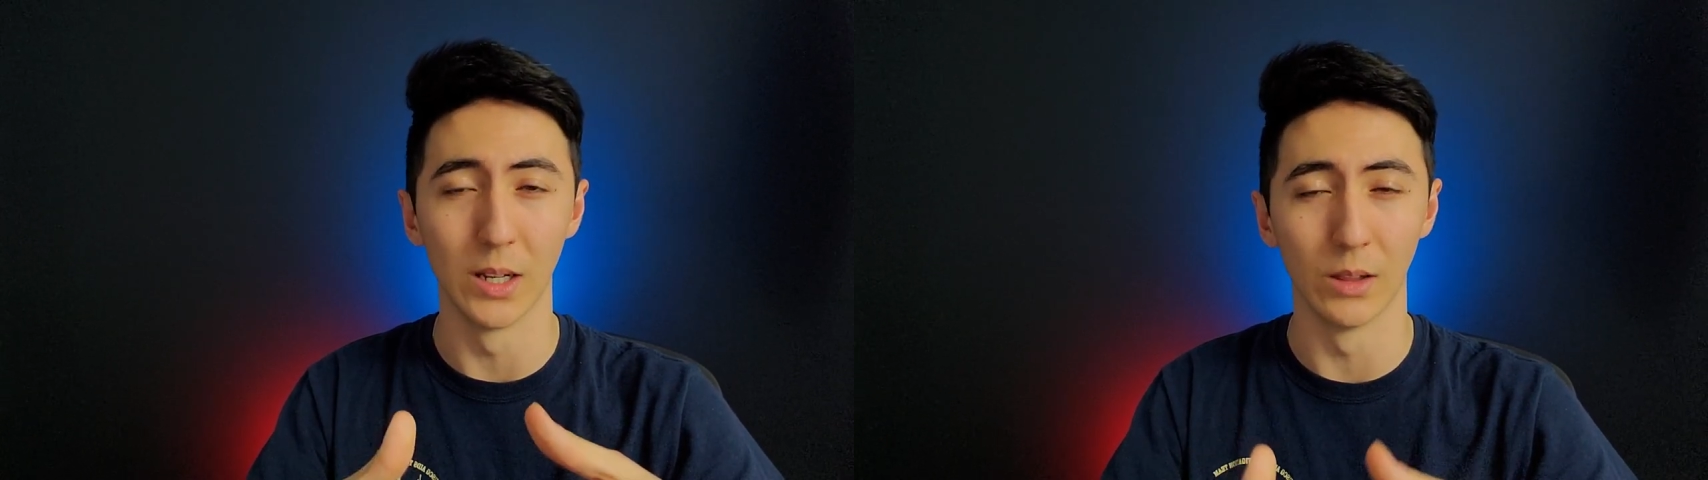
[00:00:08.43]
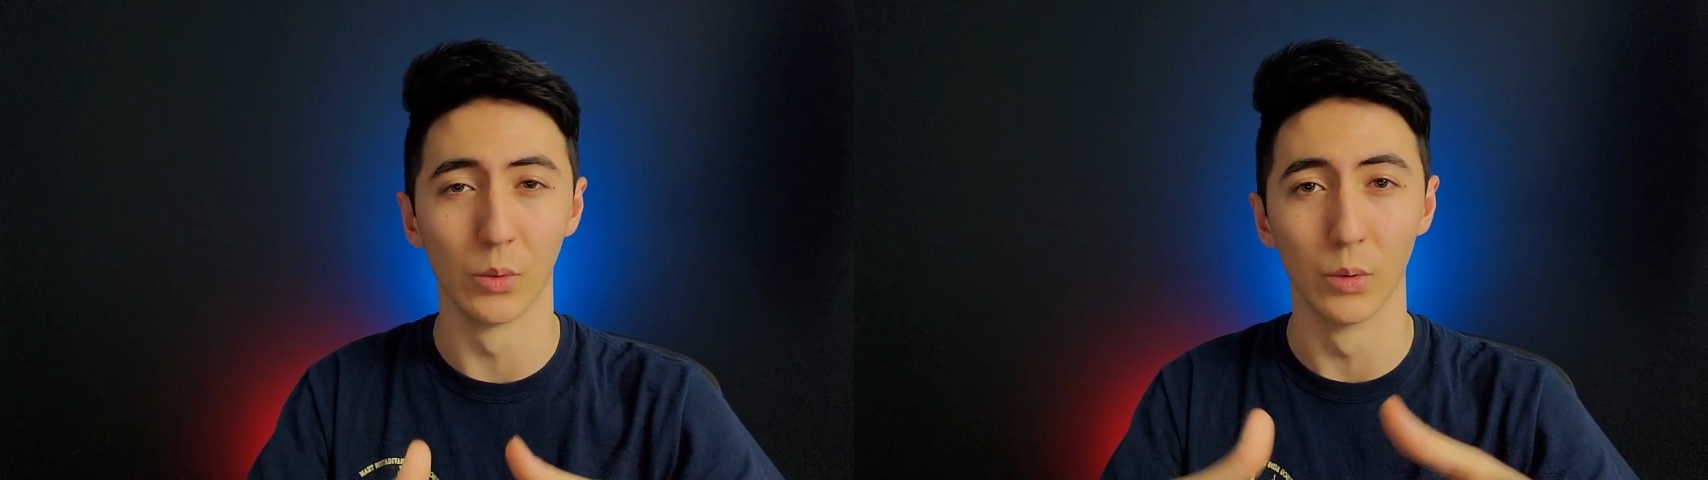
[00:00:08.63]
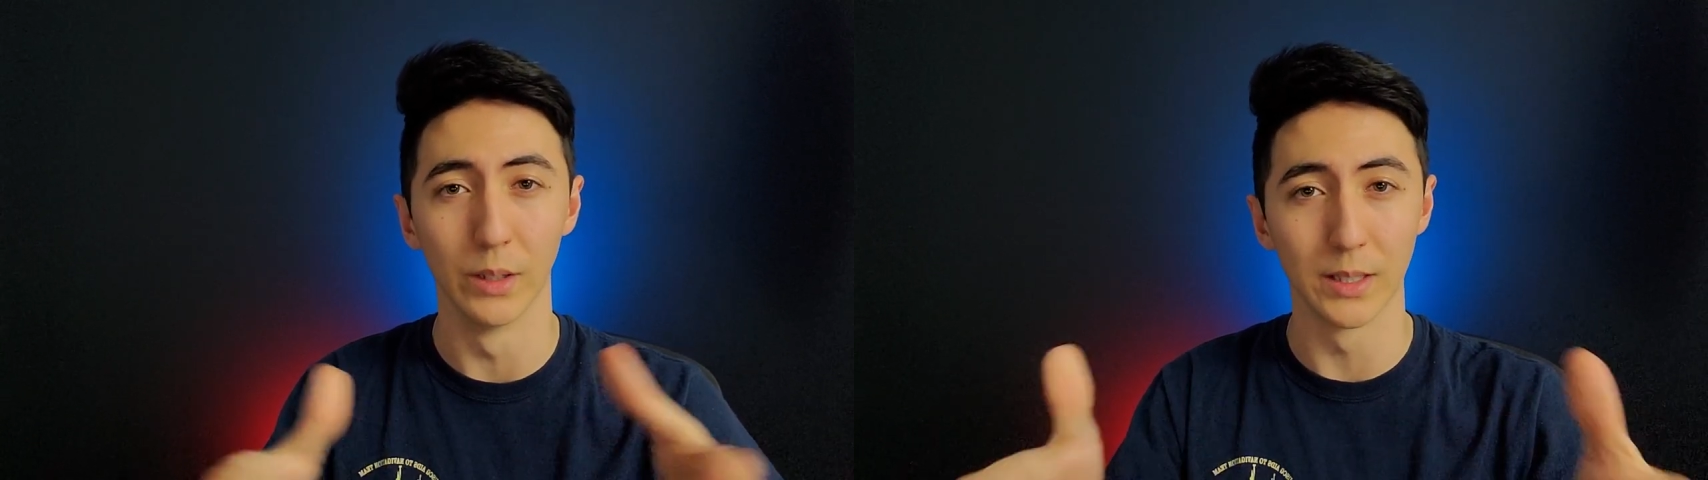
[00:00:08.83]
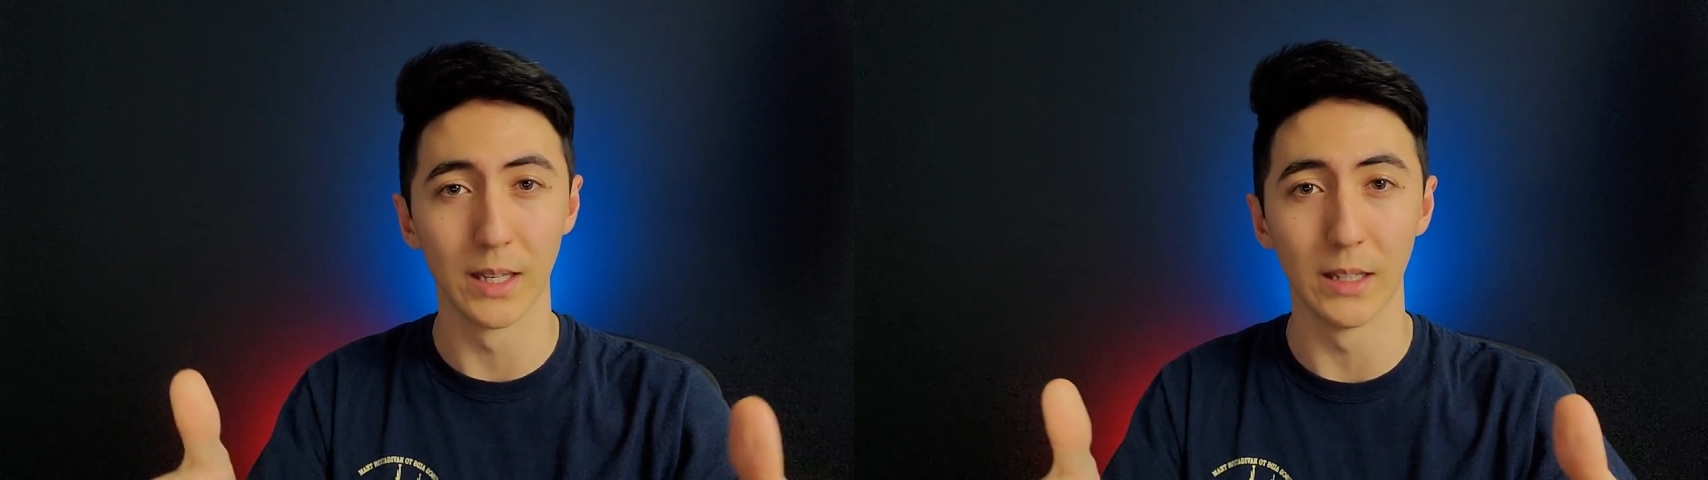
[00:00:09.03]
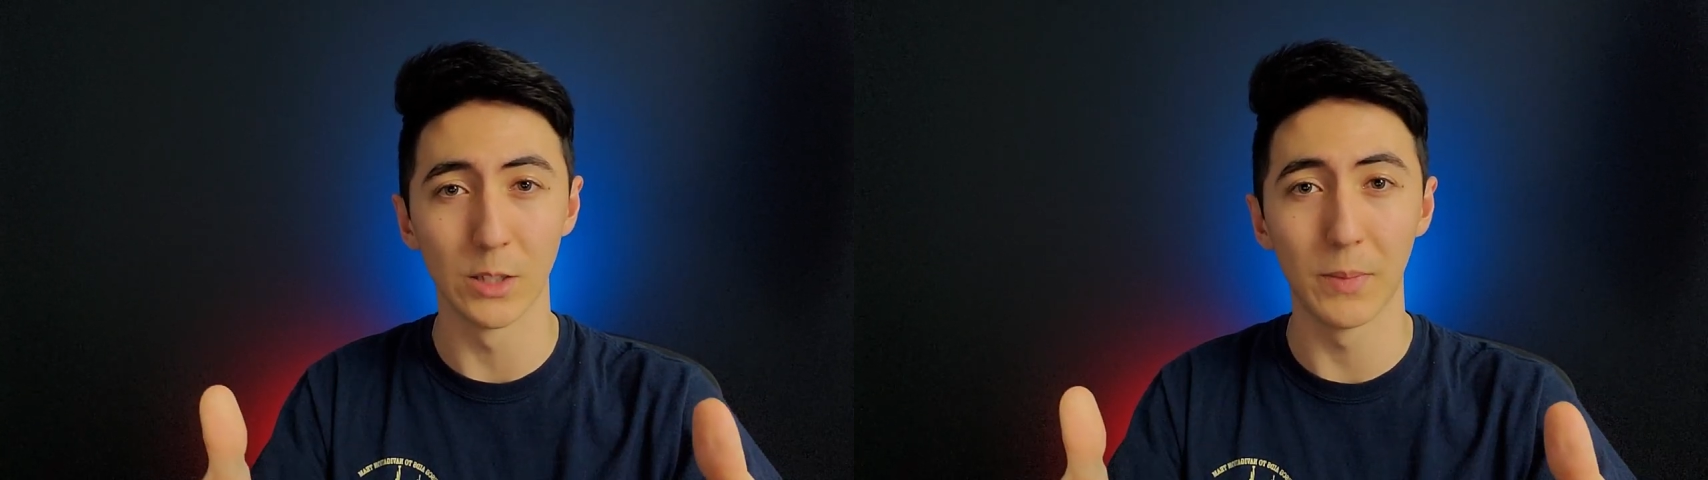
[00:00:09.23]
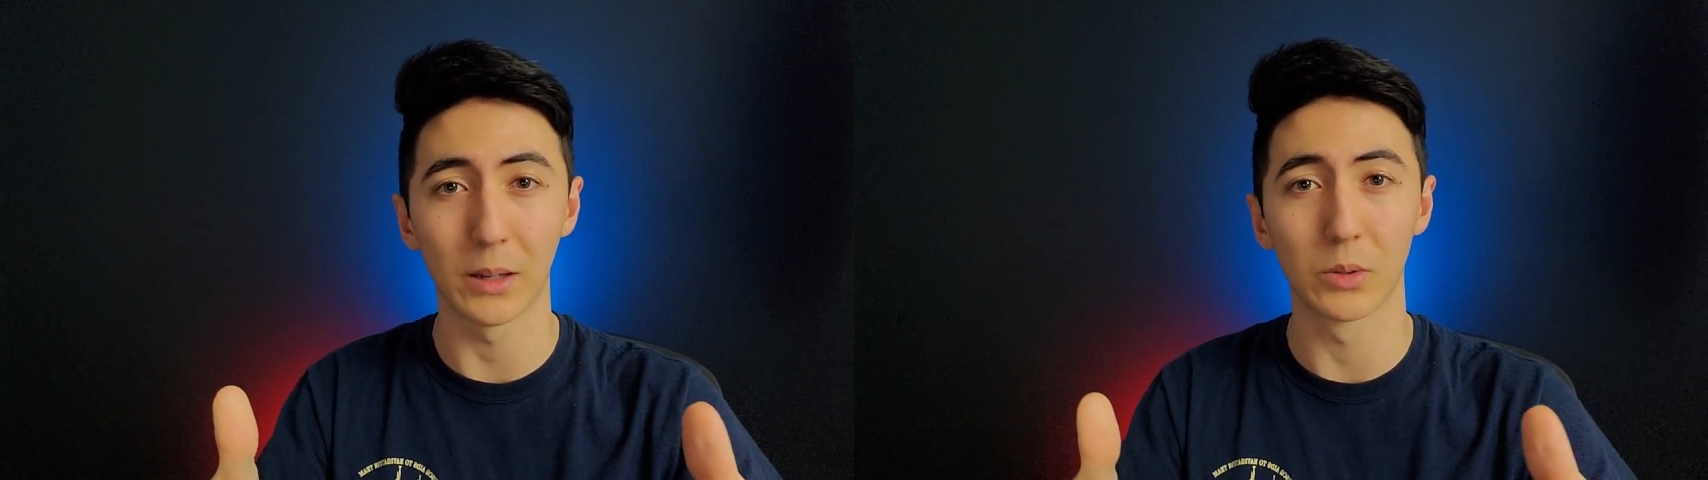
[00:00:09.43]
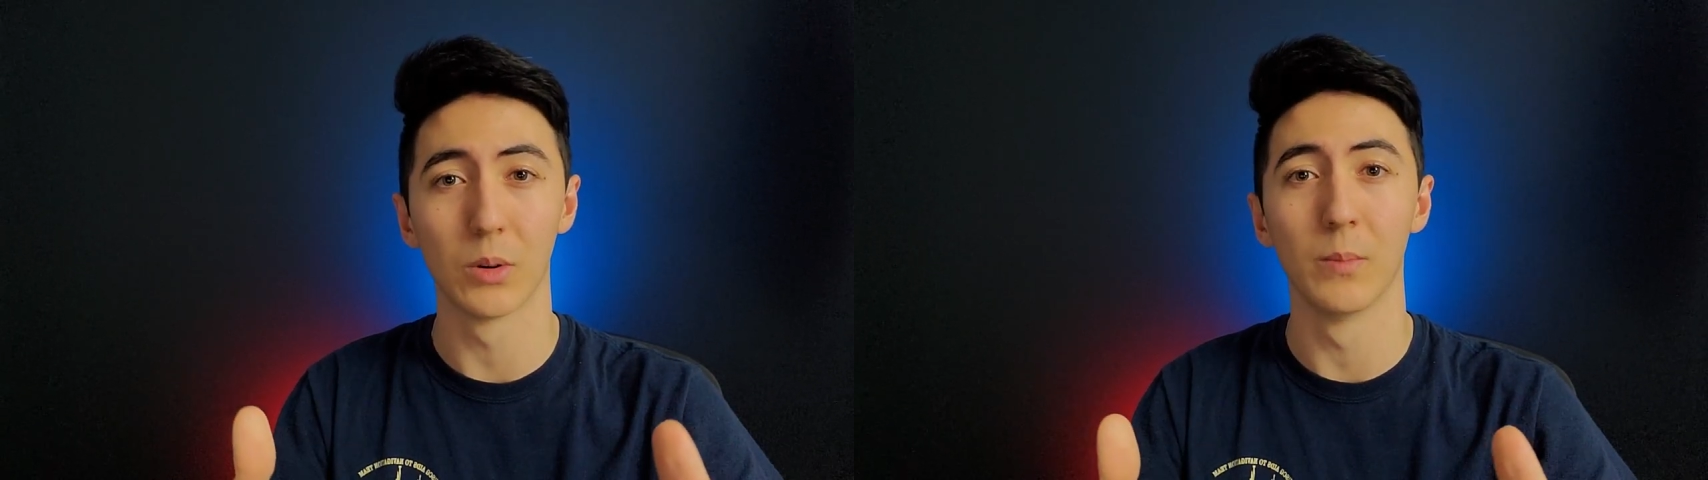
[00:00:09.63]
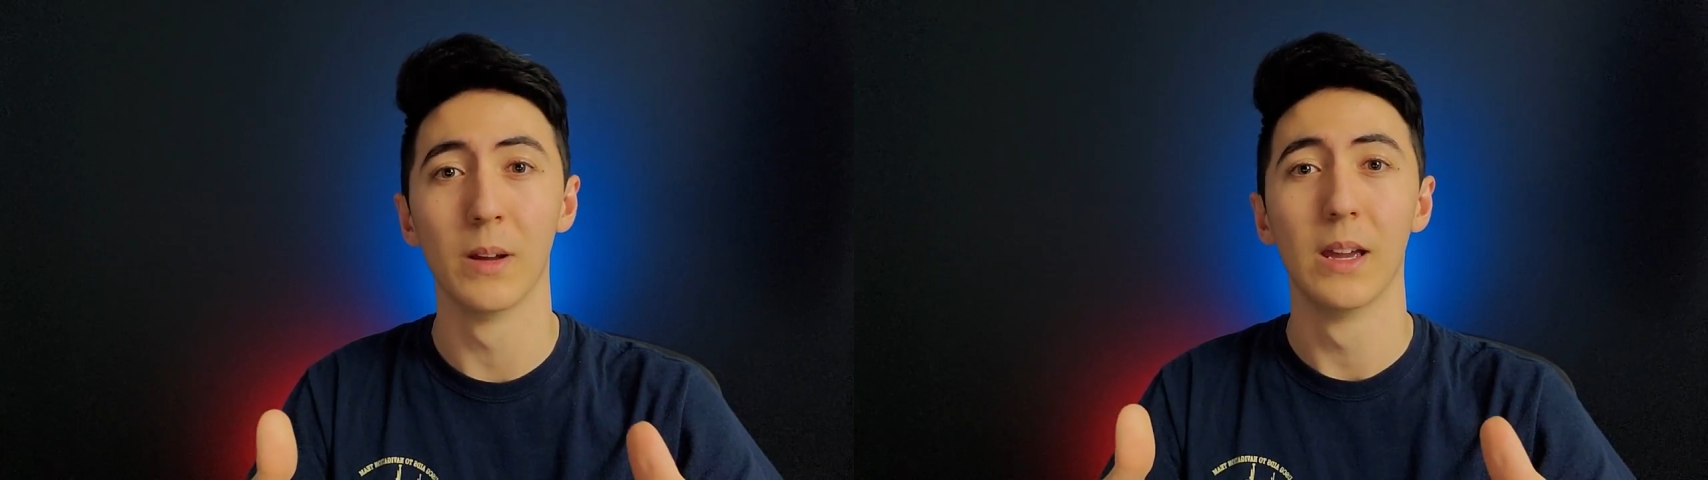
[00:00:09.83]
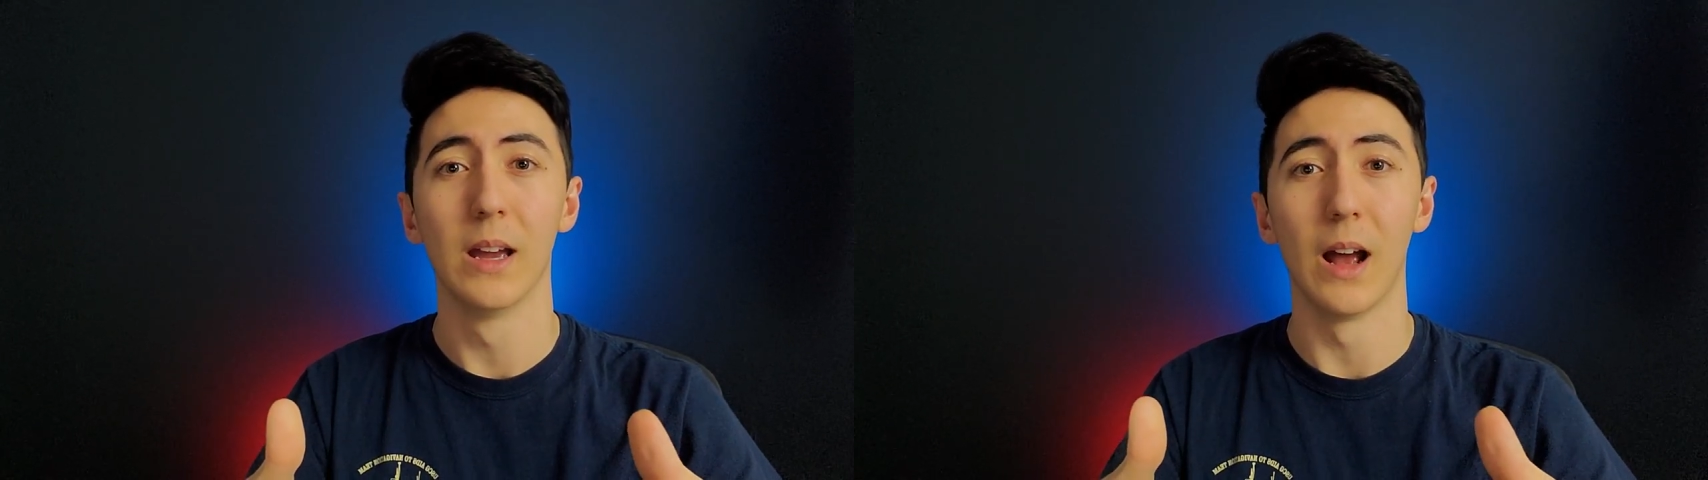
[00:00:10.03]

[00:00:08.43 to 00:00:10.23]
in the real estate spectrum,